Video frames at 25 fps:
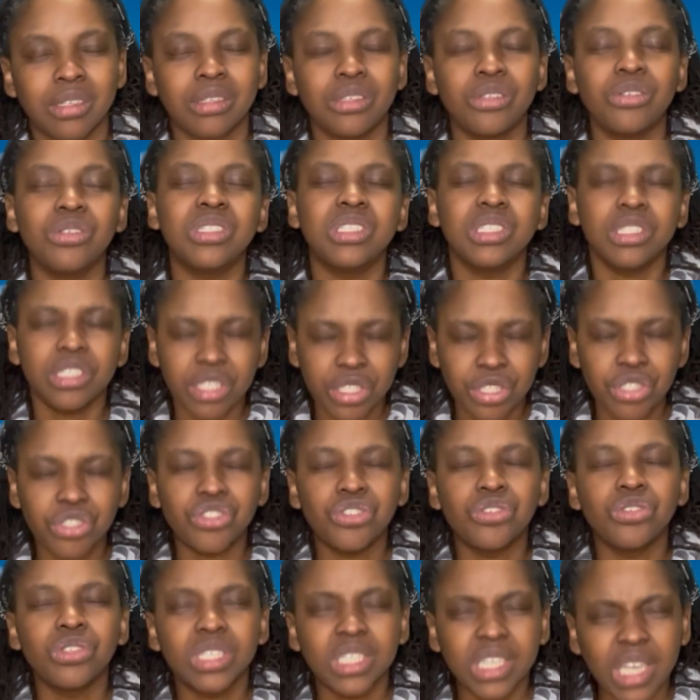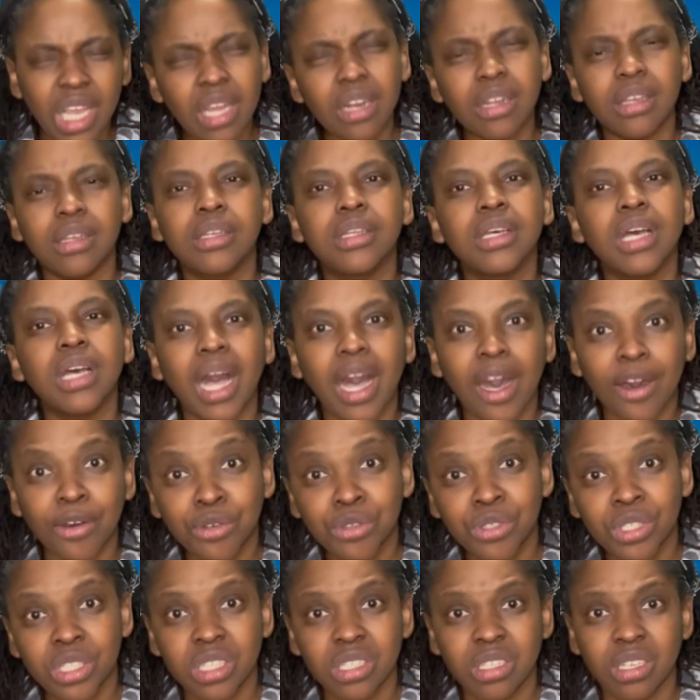you need to get it
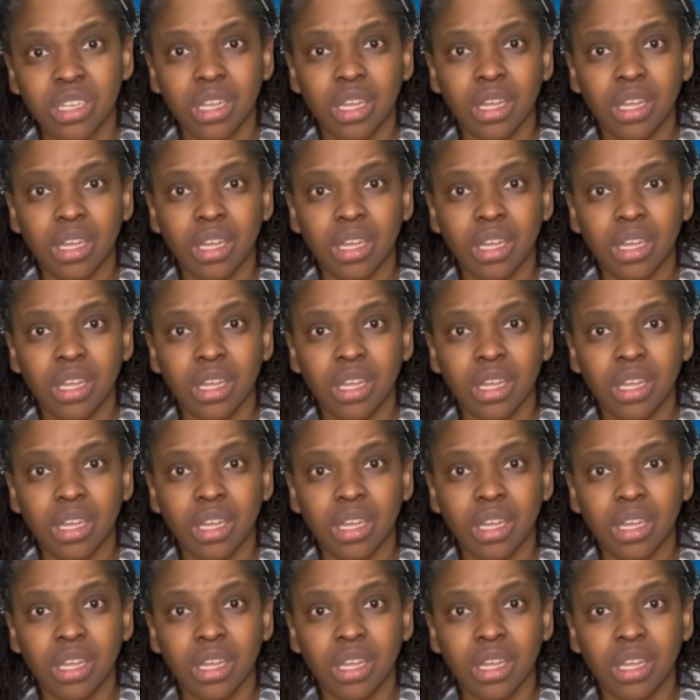out.